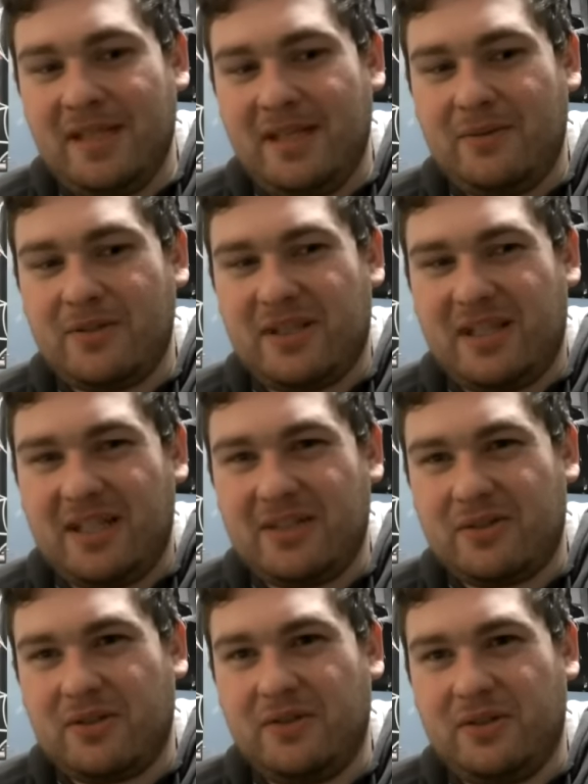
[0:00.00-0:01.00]
it was a lot of
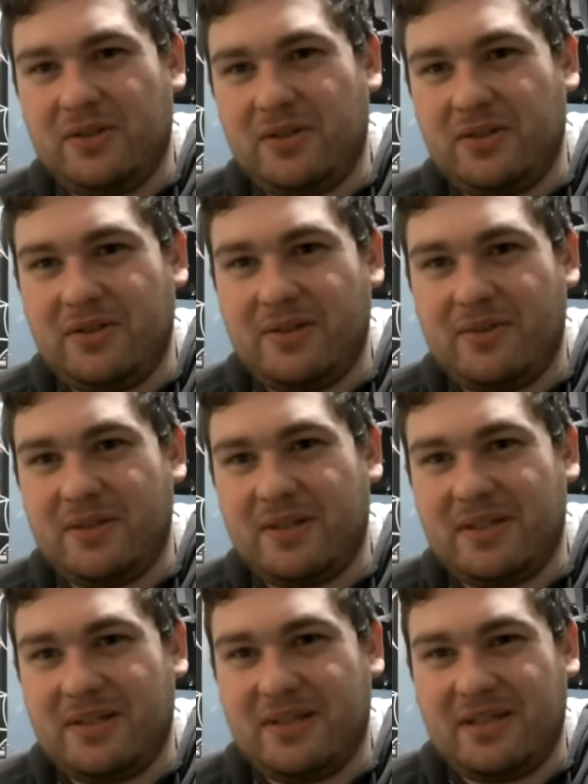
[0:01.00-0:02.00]
dark filters. It was
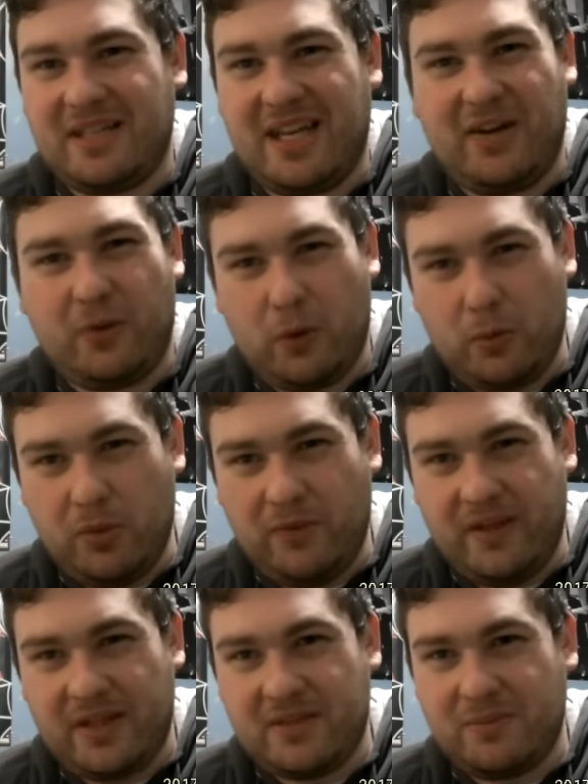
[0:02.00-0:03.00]
a kind of horror
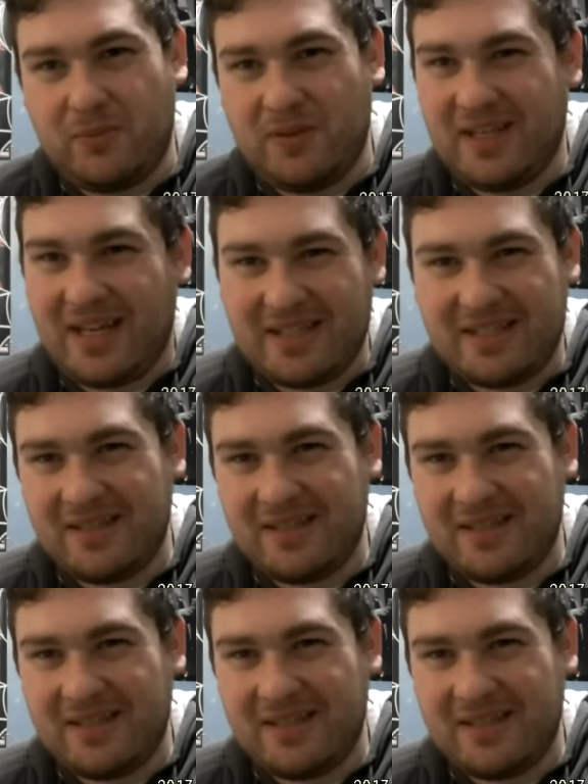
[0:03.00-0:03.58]
movie-ish, not